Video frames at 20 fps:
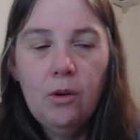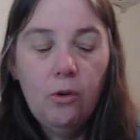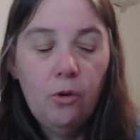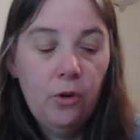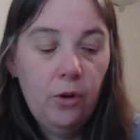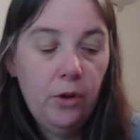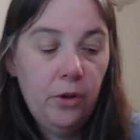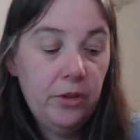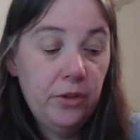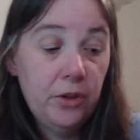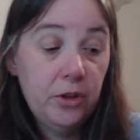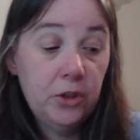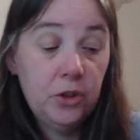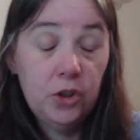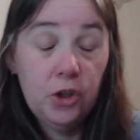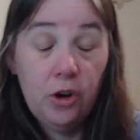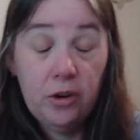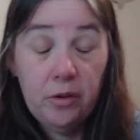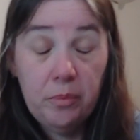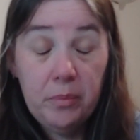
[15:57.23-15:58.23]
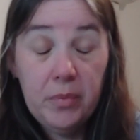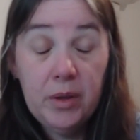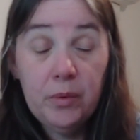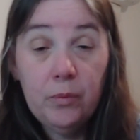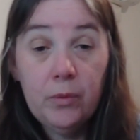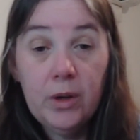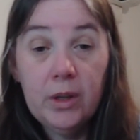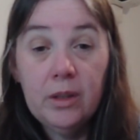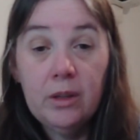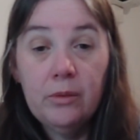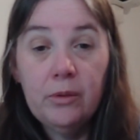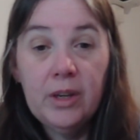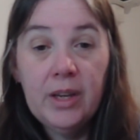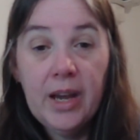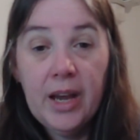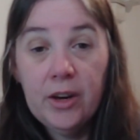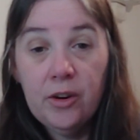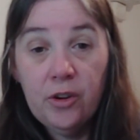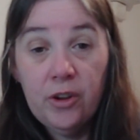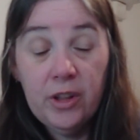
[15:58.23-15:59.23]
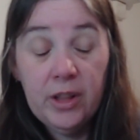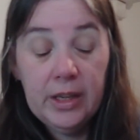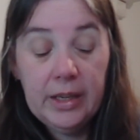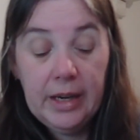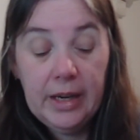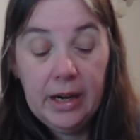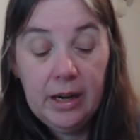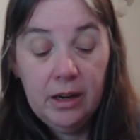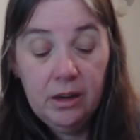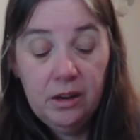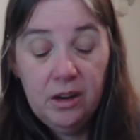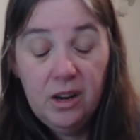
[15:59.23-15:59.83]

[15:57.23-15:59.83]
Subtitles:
or the choc mint one that we had earlier,